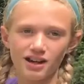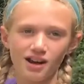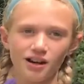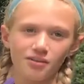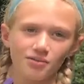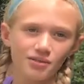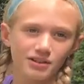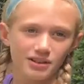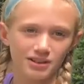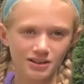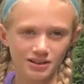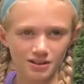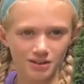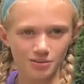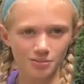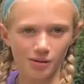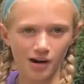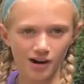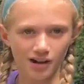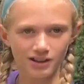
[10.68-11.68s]
off with a
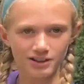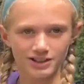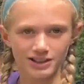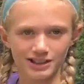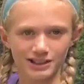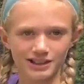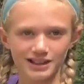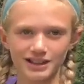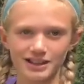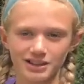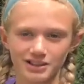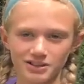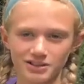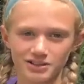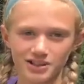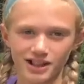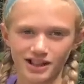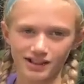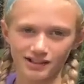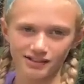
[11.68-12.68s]
little polishing thing, and
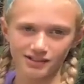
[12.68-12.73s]
you're done.